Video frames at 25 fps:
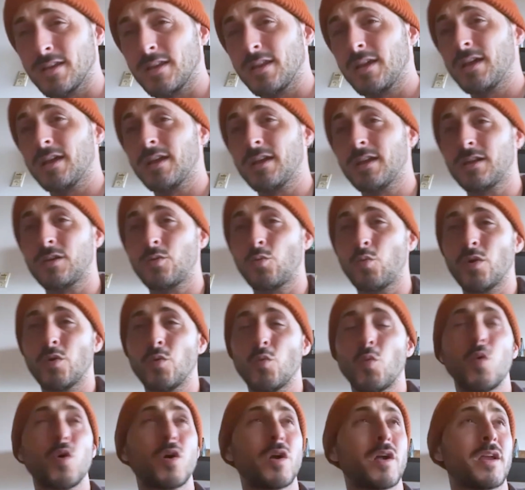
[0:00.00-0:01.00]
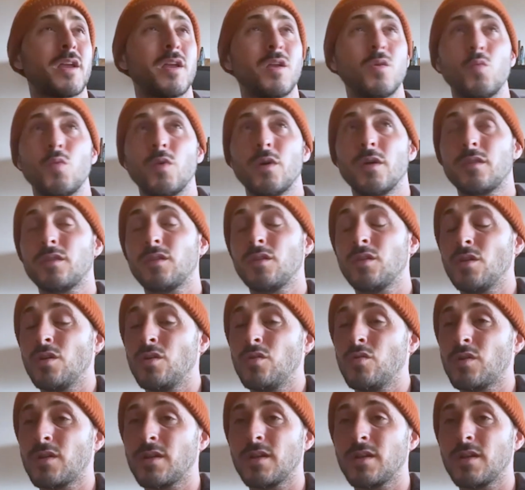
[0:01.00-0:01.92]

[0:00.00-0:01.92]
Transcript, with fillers: Like we're working with, you know,